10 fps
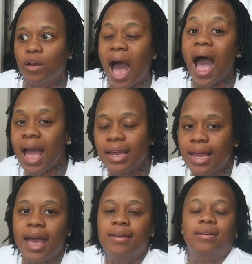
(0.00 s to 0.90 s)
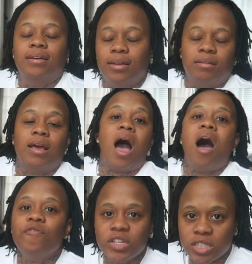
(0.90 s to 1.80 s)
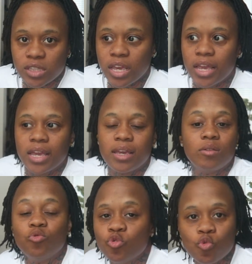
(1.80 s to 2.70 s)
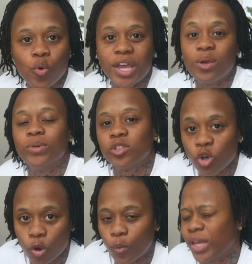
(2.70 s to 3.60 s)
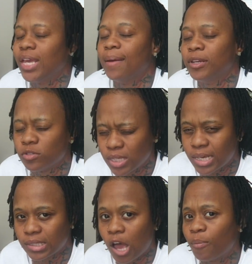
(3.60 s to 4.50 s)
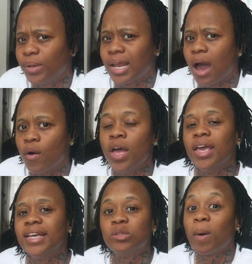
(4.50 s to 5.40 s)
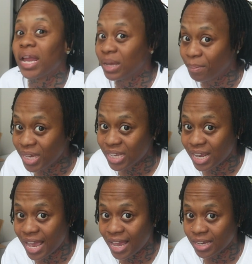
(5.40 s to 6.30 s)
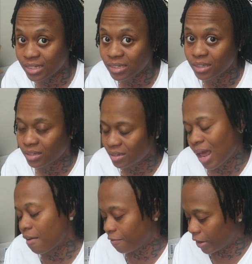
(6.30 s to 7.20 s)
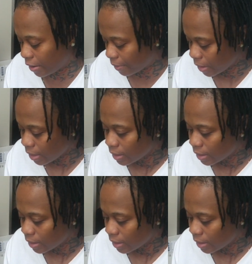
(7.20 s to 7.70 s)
I had to, obviously he knew what he was doing when he gave me those days off, but now it's biting me in the ass. Not fair.